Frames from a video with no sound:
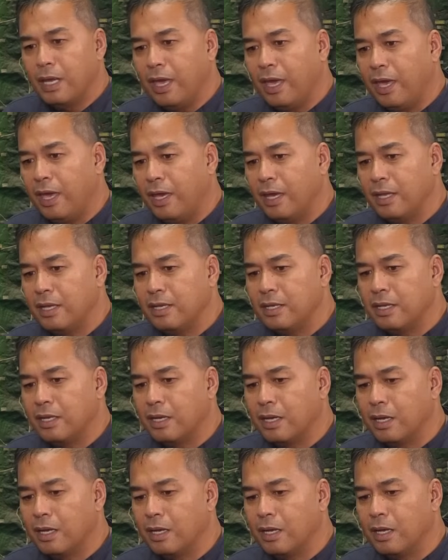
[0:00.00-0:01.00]
and
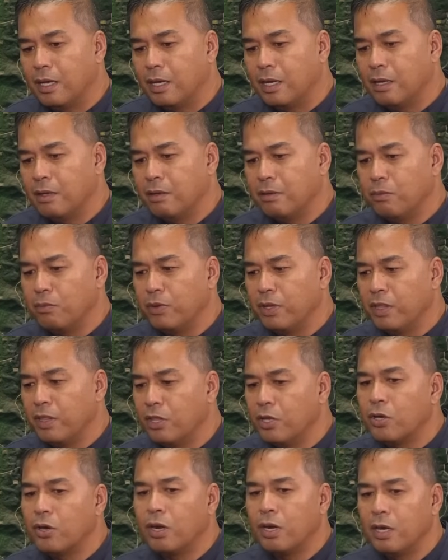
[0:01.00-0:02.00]
when
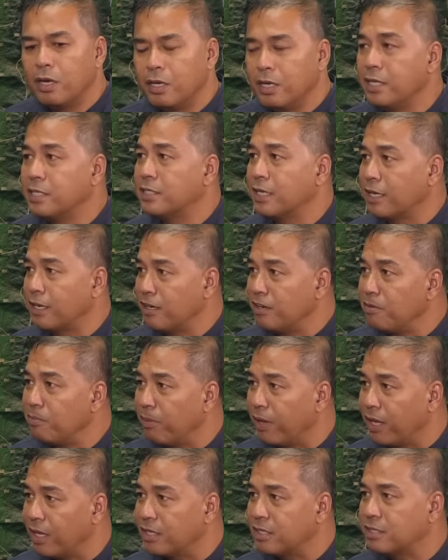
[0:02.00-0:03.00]
there are
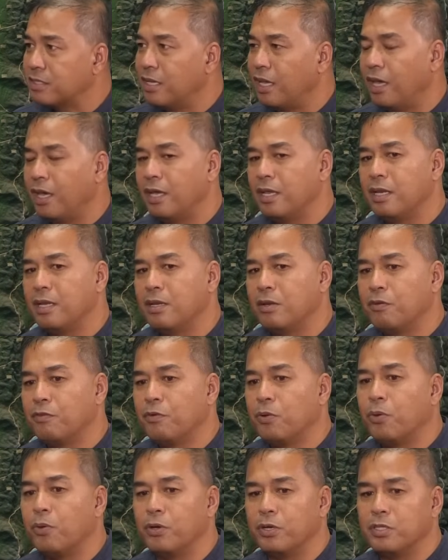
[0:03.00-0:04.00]
disagreements and
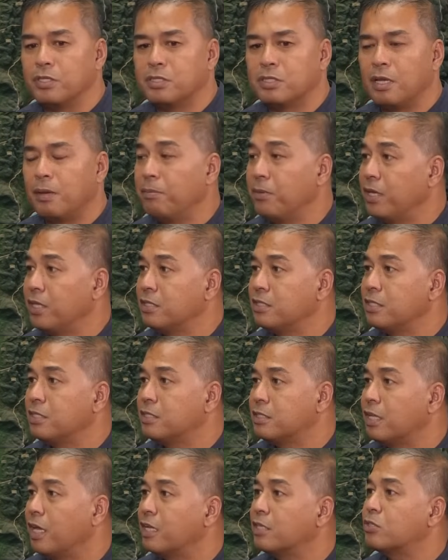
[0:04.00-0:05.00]
of course some
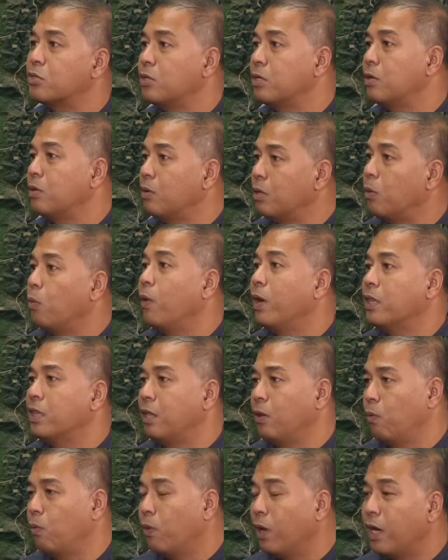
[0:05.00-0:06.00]
insistence on what
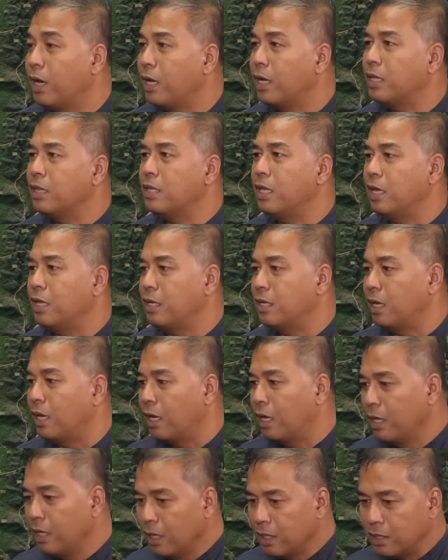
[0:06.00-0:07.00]
they want and
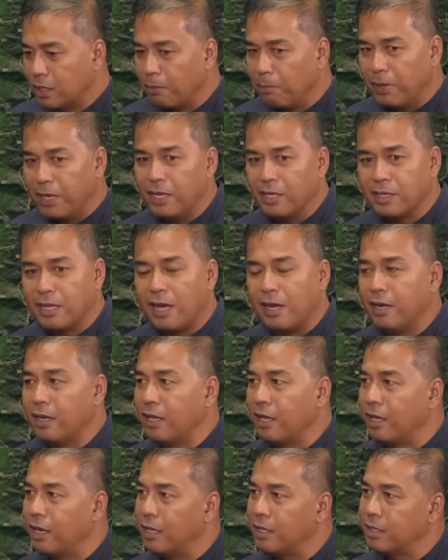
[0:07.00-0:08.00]
the military
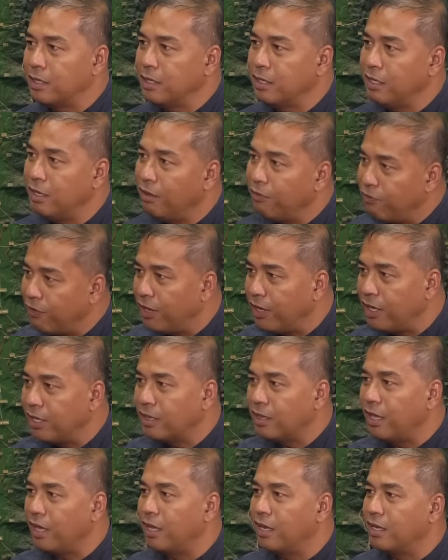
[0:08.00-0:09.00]
cannot give
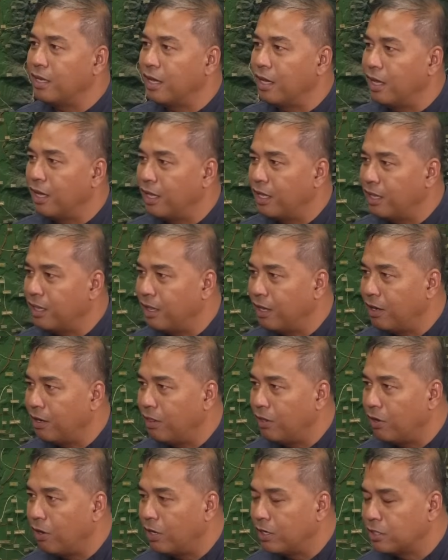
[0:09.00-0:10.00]
it and
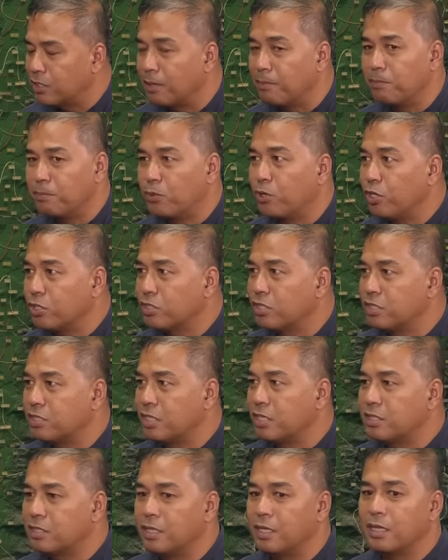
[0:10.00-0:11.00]
there are some
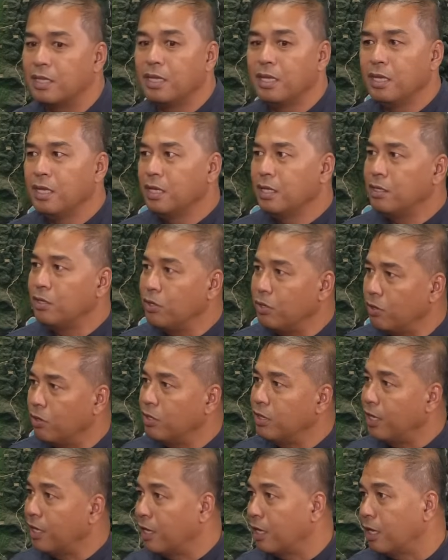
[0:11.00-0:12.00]
processes that, you
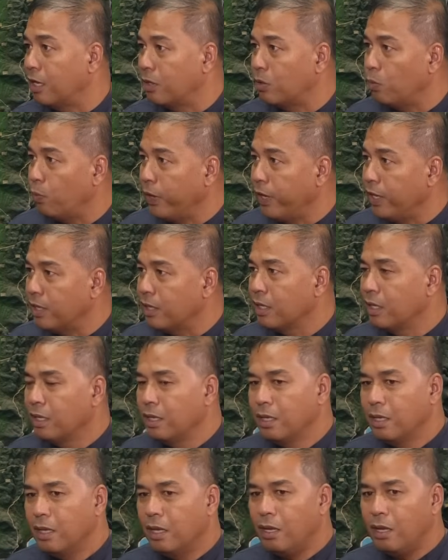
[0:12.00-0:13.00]
know, they cannot wait.
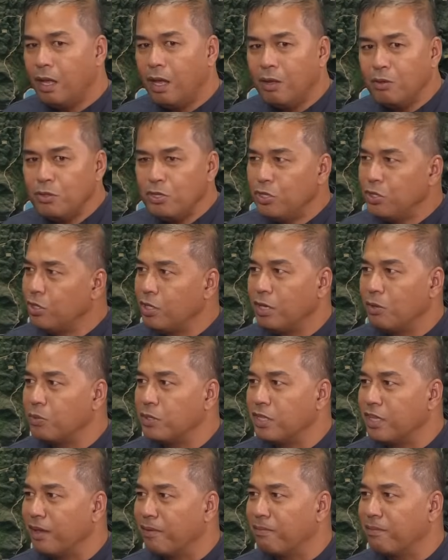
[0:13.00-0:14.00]
How do you deal
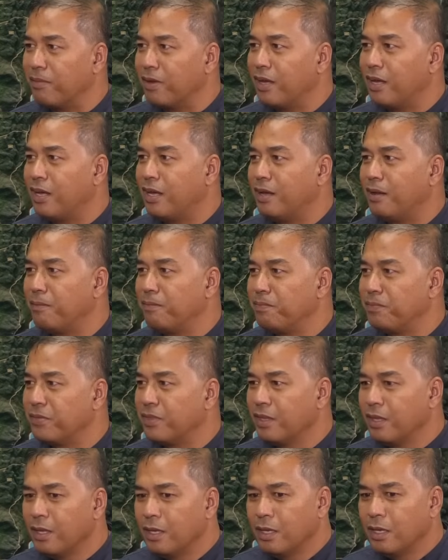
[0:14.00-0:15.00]
with
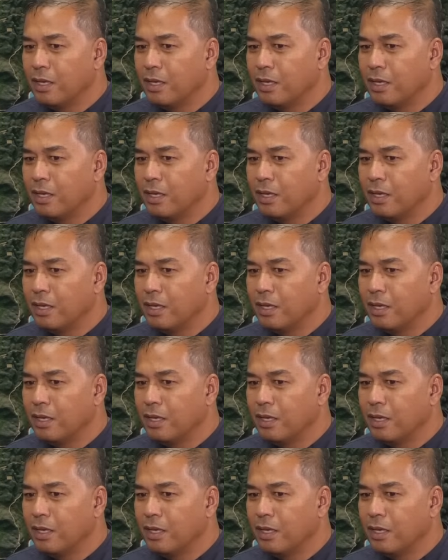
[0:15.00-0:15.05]
them?